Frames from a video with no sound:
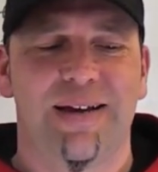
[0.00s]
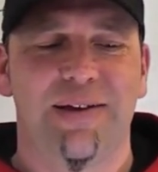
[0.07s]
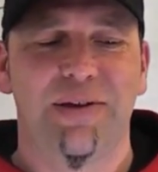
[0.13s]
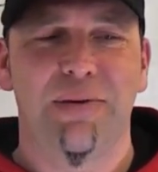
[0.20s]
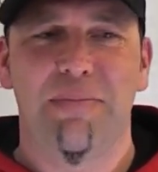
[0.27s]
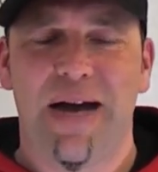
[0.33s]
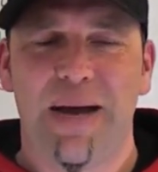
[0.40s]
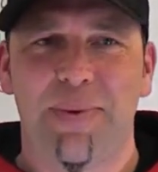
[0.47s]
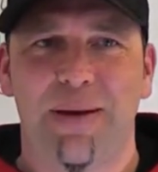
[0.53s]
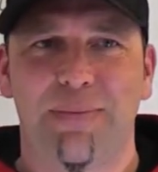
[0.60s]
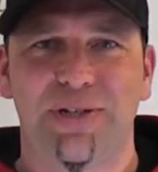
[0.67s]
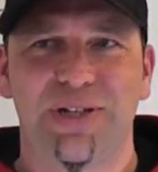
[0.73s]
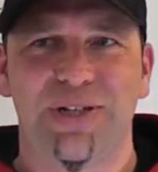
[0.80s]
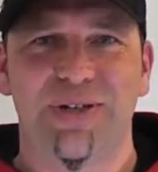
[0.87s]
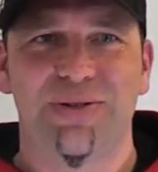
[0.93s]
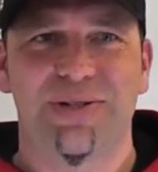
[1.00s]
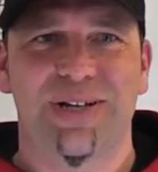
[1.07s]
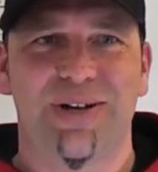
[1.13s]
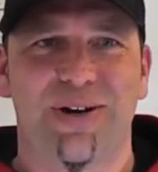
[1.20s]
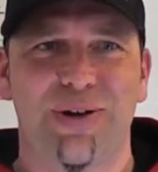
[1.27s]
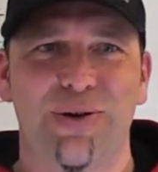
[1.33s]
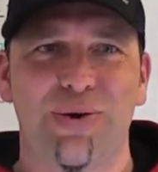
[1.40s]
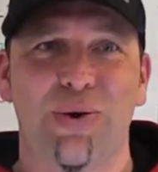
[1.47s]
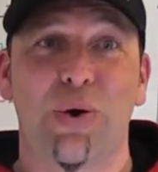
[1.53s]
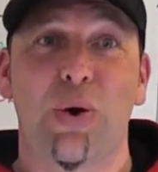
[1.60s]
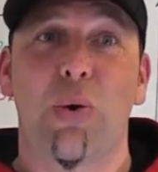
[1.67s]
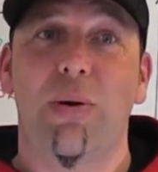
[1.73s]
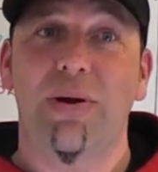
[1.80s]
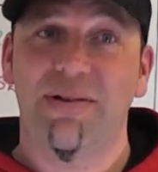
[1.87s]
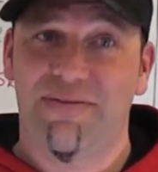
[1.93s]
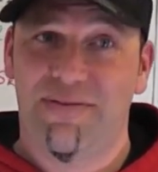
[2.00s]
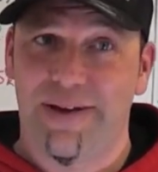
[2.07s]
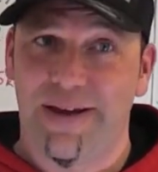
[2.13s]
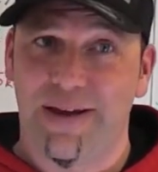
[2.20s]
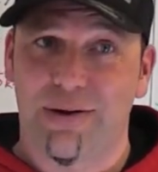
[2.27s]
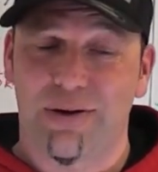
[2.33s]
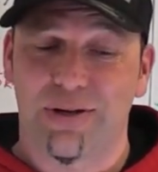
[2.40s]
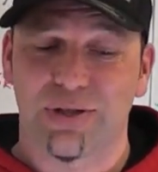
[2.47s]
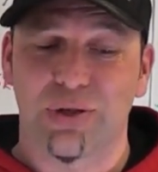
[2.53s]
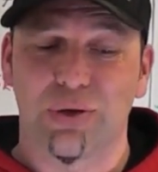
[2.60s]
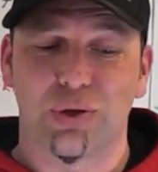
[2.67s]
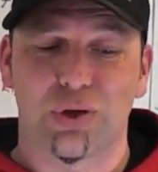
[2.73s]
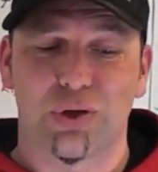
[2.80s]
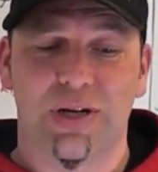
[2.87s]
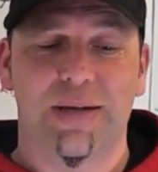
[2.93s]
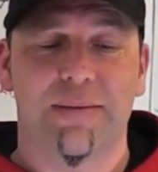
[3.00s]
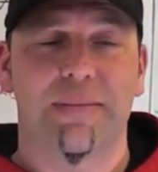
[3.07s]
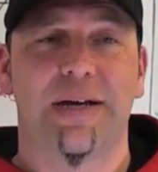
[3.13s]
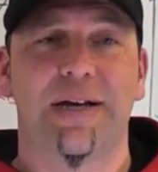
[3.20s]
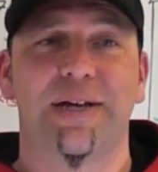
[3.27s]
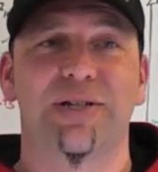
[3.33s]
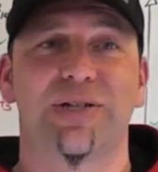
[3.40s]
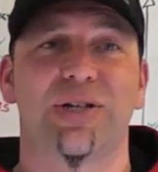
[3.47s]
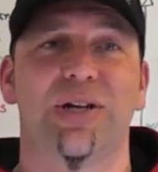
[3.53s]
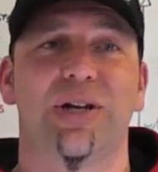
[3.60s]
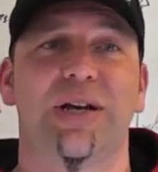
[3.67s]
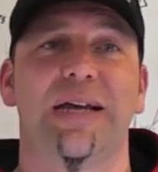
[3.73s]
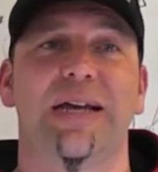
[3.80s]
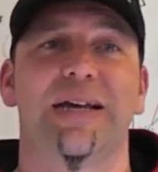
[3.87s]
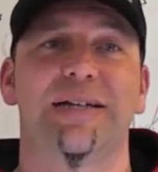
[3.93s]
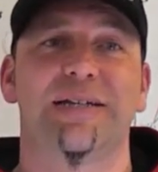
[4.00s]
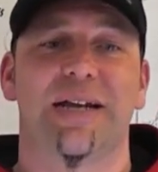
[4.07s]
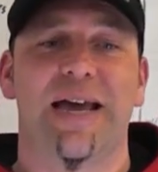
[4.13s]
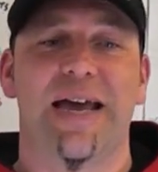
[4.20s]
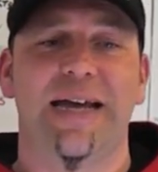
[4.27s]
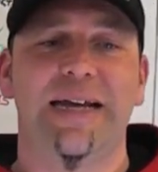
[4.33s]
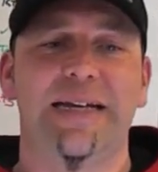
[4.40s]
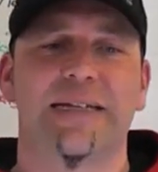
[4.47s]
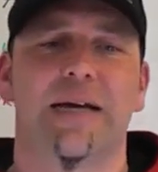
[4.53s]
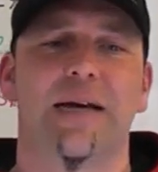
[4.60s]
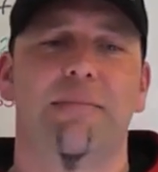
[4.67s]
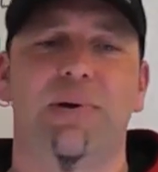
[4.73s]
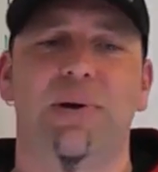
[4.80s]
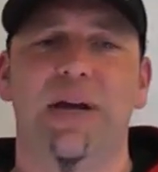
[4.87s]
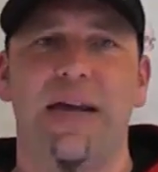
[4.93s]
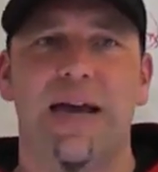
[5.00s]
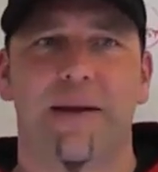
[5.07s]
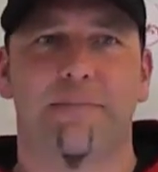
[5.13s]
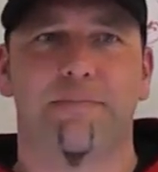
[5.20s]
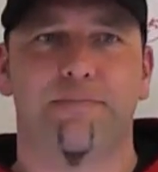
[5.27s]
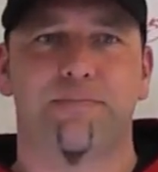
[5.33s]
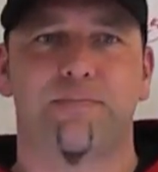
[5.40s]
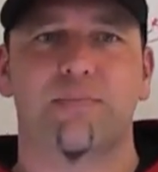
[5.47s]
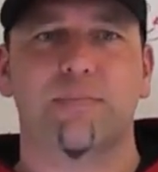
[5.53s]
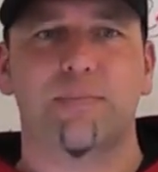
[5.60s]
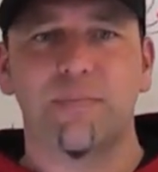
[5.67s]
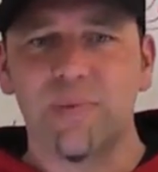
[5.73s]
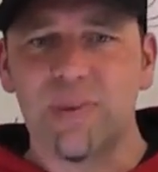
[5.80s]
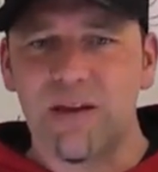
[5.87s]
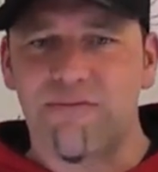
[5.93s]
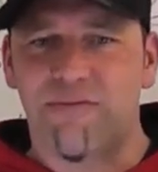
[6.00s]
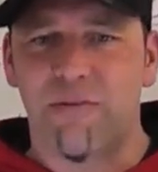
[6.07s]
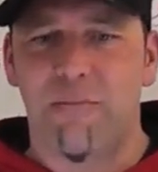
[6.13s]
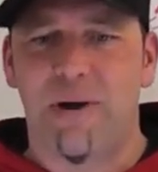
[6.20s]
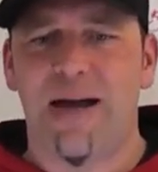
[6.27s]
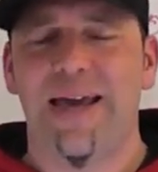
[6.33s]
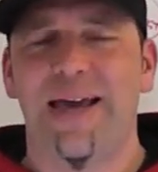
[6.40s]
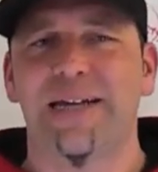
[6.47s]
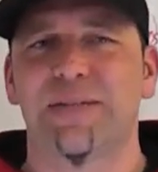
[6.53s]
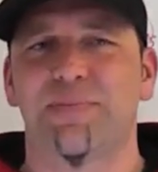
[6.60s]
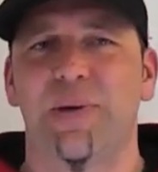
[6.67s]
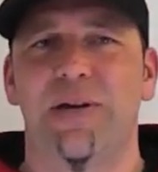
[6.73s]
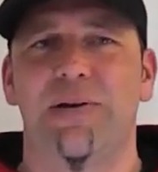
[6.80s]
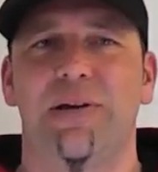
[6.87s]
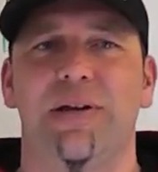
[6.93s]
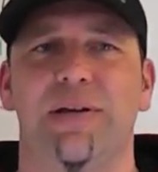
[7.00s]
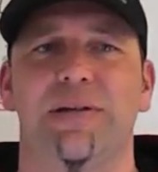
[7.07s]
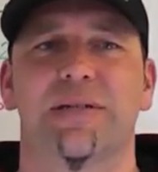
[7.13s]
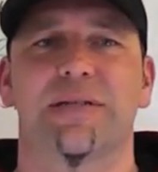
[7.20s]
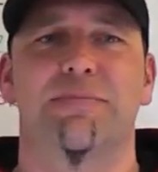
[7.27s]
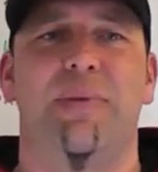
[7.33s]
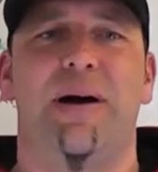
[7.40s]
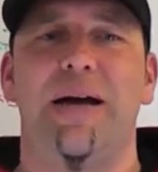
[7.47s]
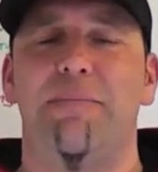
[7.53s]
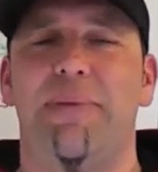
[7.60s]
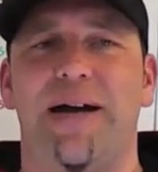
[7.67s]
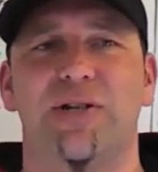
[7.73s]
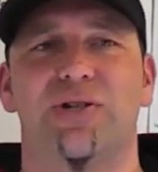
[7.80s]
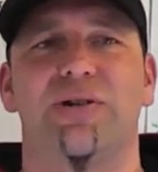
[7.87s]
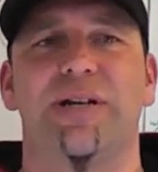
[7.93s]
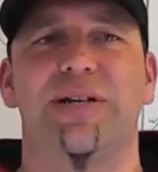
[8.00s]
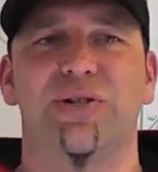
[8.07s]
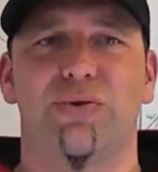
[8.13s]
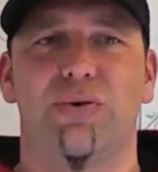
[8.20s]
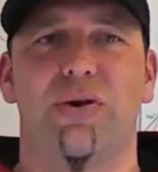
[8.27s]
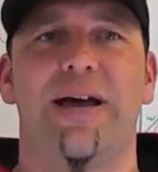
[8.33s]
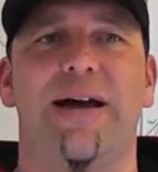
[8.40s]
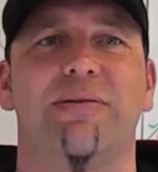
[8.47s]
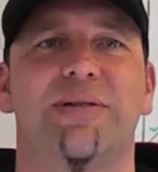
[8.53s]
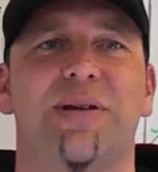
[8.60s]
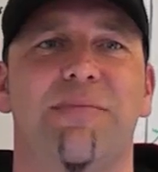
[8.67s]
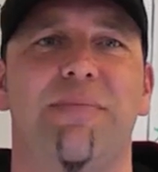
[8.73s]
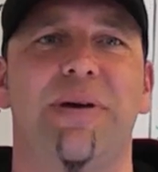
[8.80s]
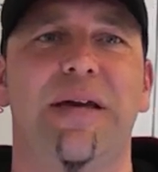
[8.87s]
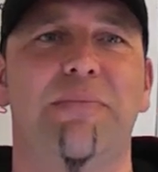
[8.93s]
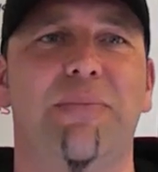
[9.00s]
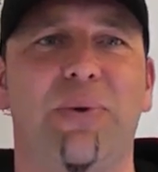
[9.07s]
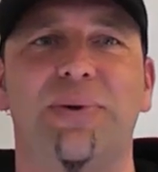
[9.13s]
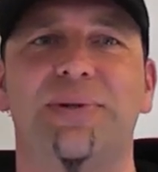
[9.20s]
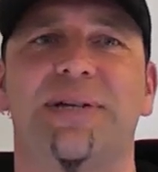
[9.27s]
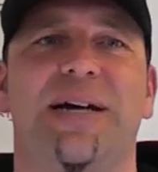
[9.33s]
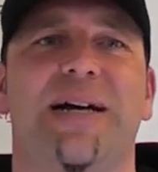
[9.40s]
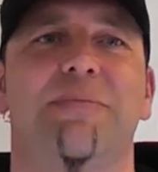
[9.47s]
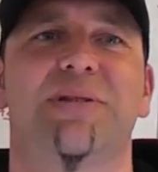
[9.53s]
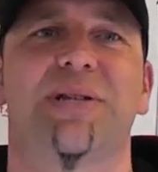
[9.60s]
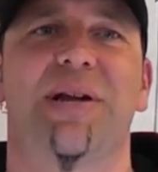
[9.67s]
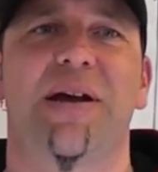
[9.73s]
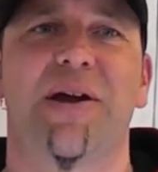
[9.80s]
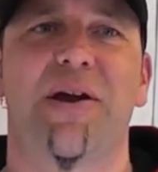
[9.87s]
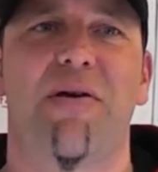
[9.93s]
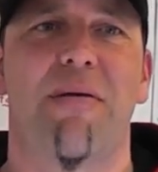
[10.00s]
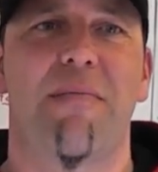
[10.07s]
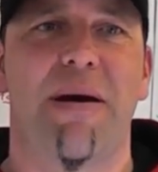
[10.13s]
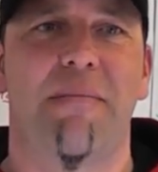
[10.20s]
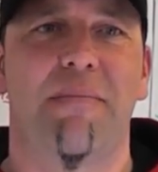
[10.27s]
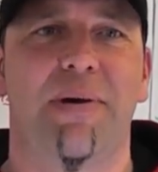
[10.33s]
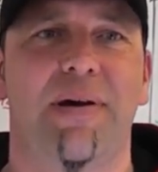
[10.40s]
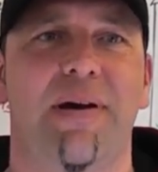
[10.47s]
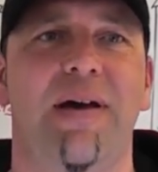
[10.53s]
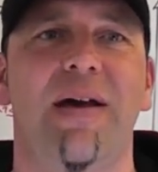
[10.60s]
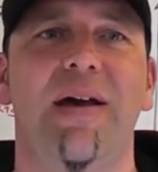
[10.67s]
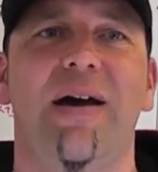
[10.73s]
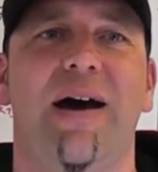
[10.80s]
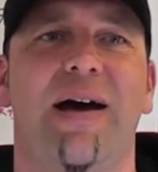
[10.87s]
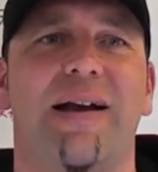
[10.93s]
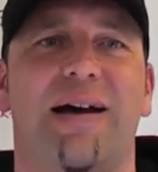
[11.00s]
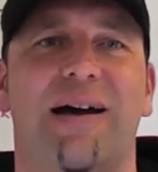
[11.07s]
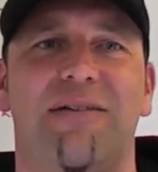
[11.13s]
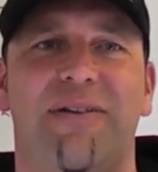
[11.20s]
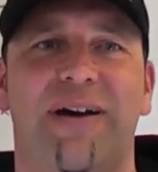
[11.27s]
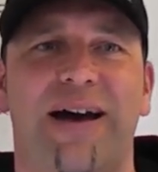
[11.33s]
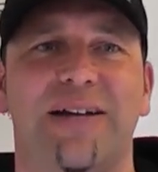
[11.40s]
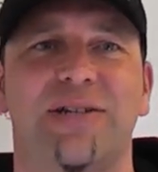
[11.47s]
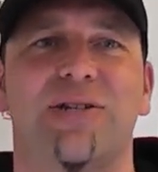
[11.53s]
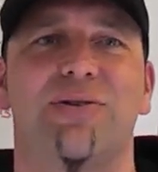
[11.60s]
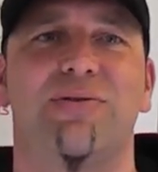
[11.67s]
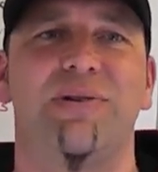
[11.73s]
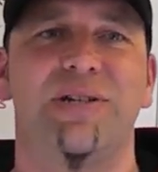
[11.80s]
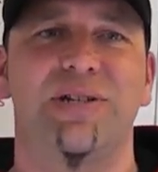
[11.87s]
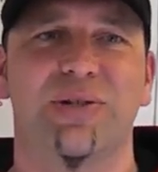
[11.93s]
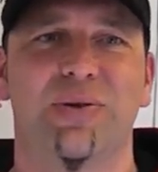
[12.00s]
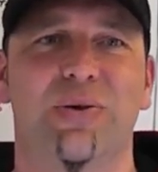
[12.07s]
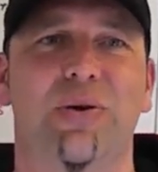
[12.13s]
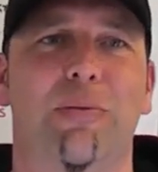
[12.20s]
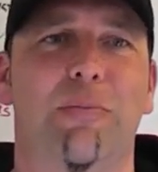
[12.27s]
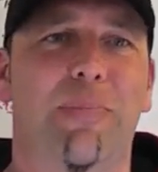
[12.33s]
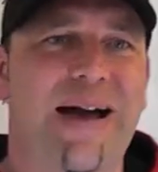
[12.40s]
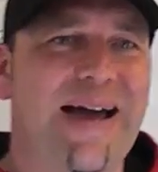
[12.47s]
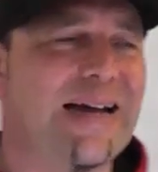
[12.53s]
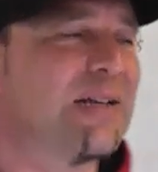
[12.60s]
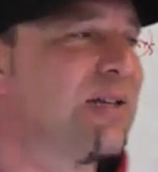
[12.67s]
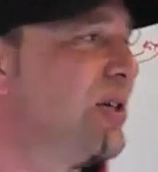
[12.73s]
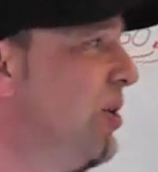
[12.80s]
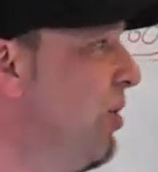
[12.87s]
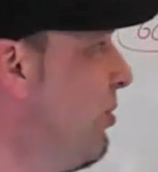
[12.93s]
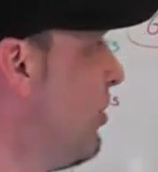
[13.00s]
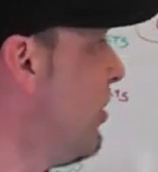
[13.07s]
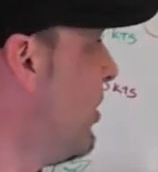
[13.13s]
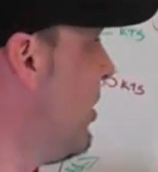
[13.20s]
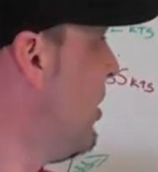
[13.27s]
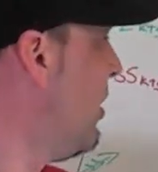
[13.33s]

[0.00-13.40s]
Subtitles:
You might be able to use it on your qualifying cross-country, certainly as an aid. But again, from my experience, my battery has run out on me more times than I can remember, and I've had to resort back to